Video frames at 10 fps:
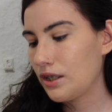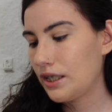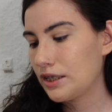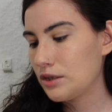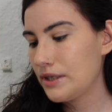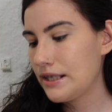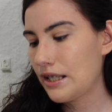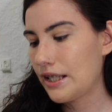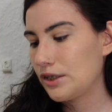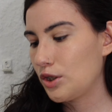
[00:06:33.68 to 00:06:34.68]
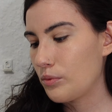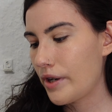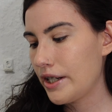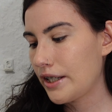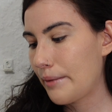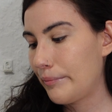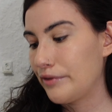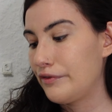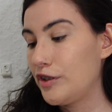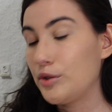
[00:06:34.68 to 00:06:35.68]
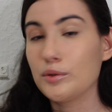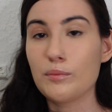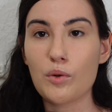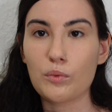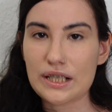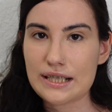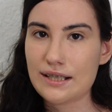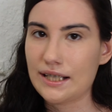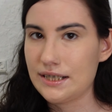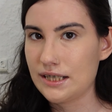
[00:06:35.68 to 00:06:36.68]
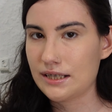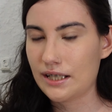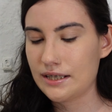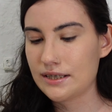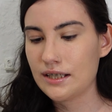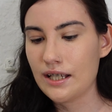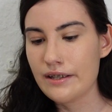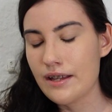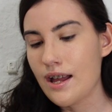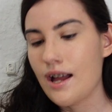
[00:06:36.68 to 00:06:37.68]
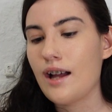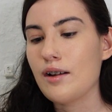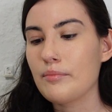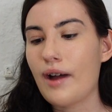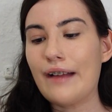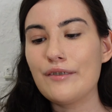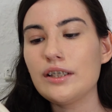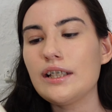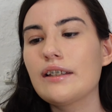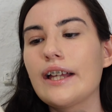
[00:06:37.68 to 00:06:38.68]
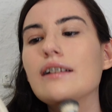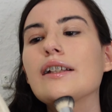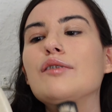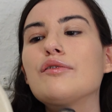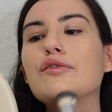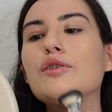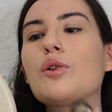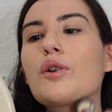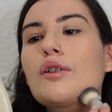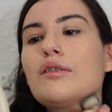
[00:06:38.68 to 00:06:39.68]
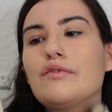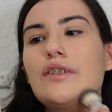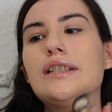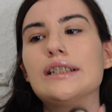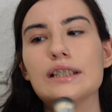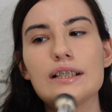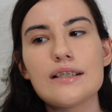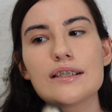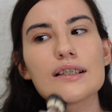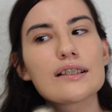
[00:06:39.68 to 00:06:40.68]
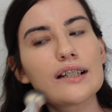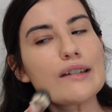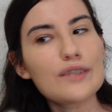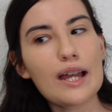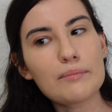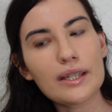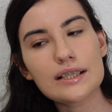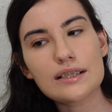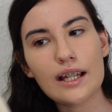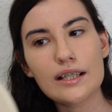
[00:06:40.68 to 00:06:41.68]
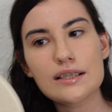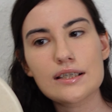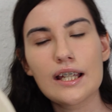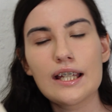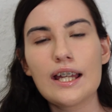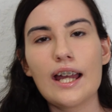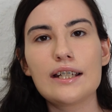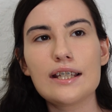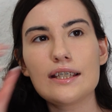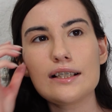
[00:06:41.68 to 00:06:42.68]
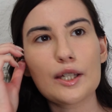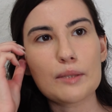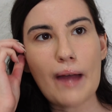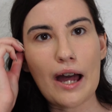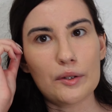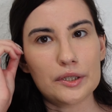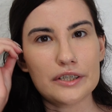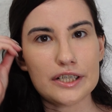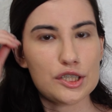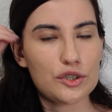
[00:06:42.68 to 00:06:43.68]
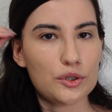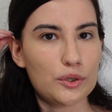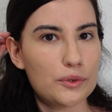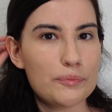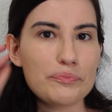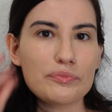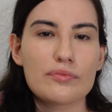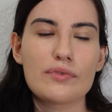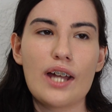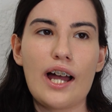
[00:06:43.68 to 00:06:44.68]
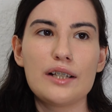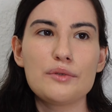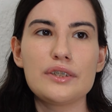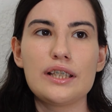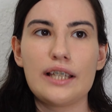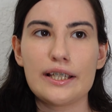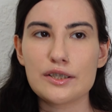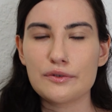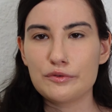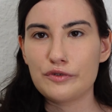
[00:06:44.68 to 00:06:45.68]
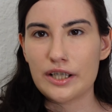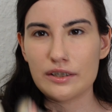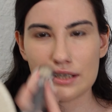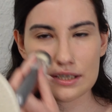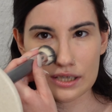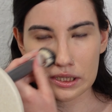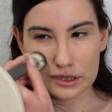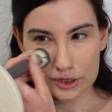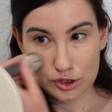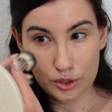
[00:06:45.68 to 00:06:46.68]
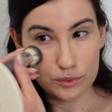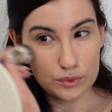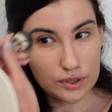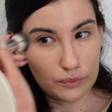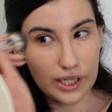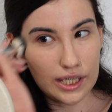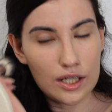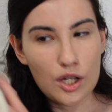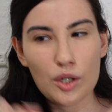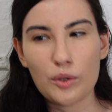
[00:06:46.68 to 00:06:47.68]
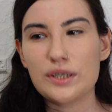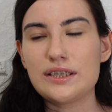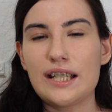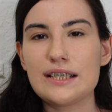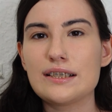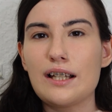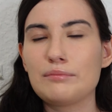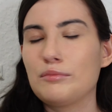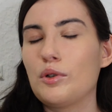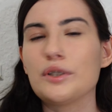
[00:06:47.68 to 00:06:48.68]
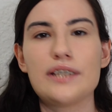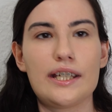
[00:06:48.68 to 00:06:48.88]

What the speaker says: the next one says, you're wearing a perfume, what scent is it? I really like floral vanillas, if that makes sense. Anything like powdery too. I don't really like fragrances that are like too sweet or taste or